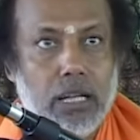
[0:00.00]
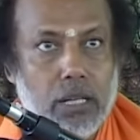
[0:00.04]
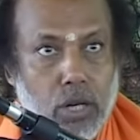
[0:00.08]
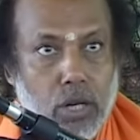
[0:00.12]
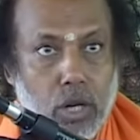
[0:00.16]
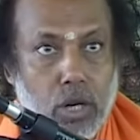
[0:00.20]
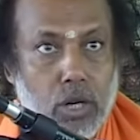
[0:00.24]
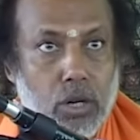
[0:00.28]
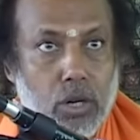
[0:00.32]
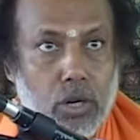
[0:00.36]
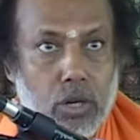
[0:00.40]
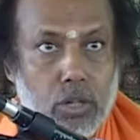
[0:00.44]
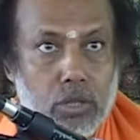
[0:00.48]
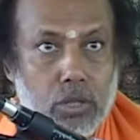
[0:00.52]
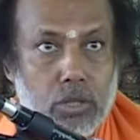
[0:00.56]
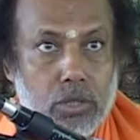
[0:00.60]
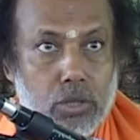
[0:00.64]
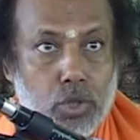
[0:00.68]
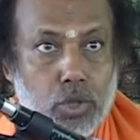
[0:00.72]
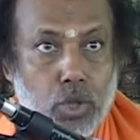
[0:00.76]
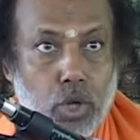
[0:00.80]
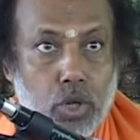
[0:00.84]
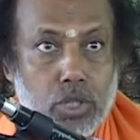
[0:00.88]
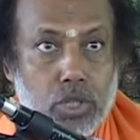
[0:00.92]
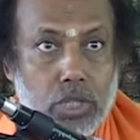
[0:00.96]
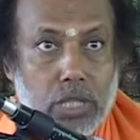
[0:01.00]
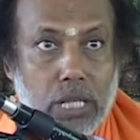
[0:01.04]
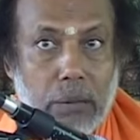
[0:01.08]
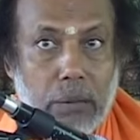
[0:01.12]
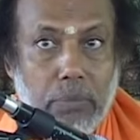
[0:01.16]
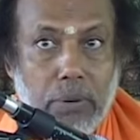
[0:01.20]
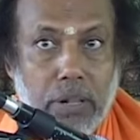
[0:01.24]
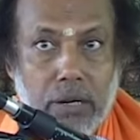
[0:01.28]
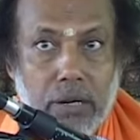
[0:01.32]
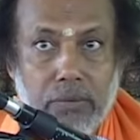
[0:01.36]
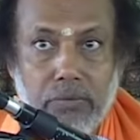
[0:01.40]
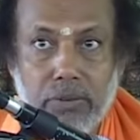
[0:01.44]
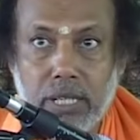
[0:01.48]
No, no. Jokes
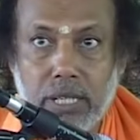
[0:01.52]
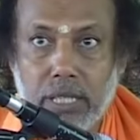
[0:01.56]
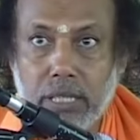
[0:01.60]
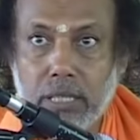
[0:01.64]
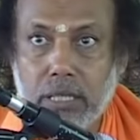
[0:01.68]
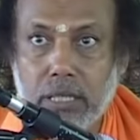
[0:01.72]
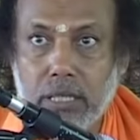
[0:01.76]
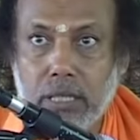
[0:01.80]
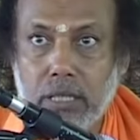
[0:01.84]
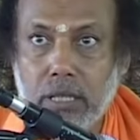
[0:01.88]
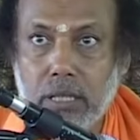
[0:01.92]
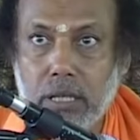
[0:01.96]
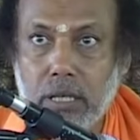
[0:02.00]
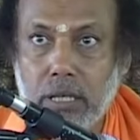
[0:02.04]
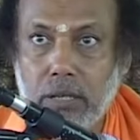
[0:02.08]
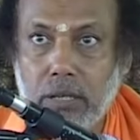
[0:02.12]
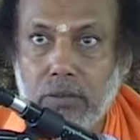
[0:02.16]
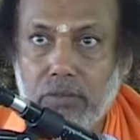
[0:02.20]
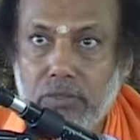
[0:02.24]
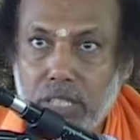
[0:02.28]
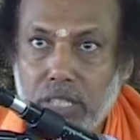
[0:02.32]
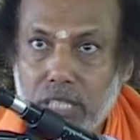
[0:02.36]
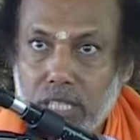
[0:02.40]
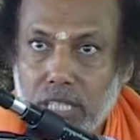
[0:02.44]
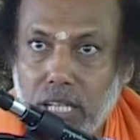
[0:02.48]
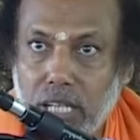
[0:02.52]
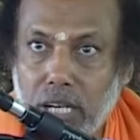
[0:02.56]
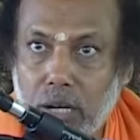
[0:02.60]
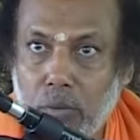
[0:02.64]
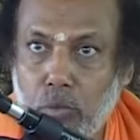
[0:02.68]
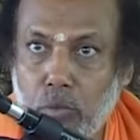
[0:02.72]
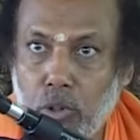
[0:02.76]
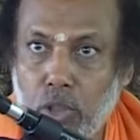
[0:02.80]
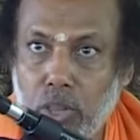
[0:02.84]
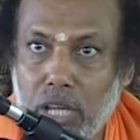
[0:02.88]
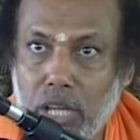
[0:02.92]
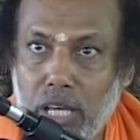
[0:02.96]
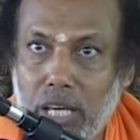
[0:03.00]
apart, friends. Physical
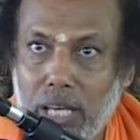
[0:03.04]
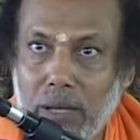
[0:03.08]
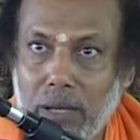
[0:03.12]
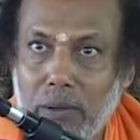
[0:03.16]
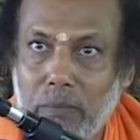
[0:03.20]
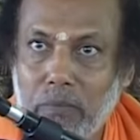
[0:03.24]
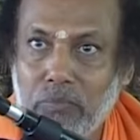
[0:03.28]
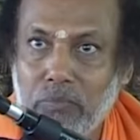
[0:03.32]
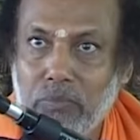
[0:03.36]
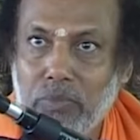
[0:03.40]
body,